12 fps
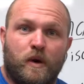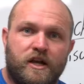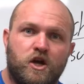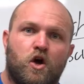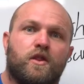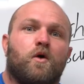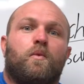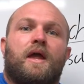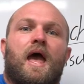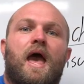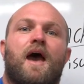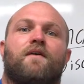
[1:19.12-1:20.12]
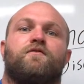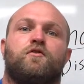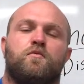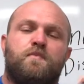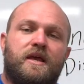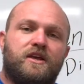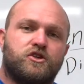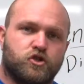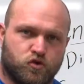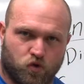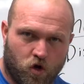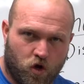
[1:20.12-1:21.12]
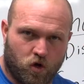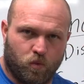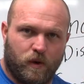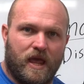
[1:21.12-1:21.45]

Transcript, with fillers: We know that we have to be strong.